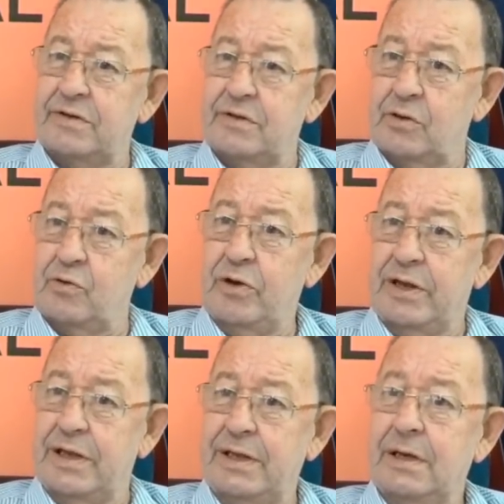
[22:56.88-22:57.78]
its
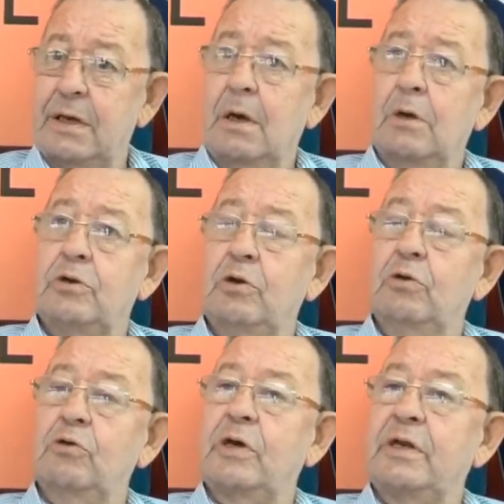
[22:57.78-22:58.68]
decree to
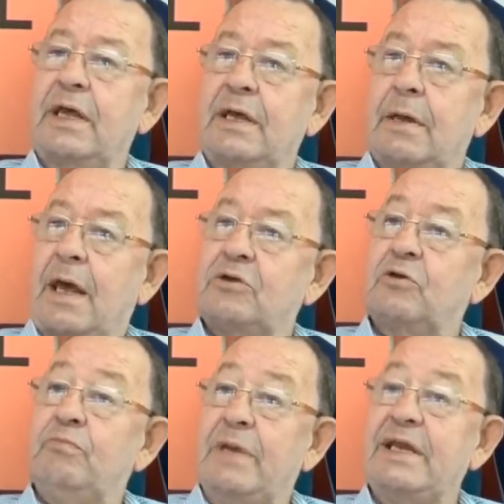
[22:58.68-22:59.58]
look at,
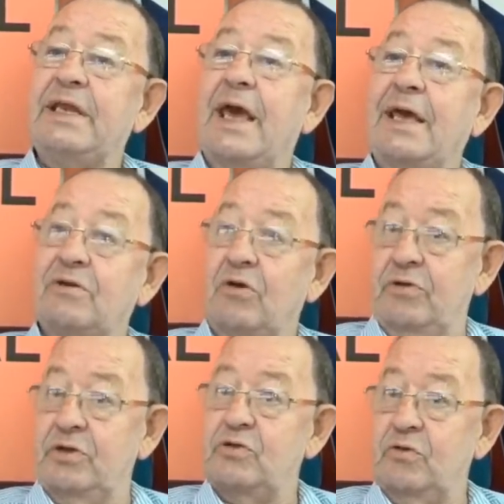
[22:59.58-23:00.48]
to mediate
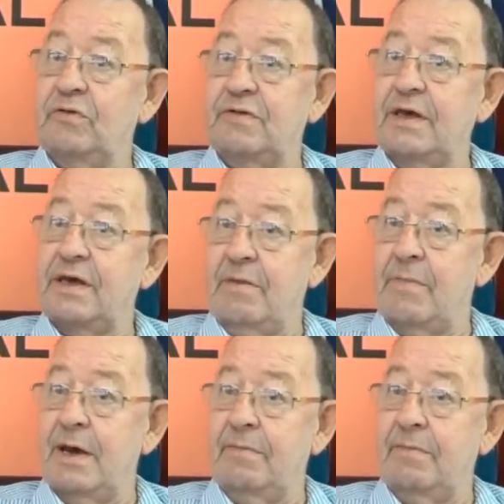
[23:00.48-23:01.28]
on issues that come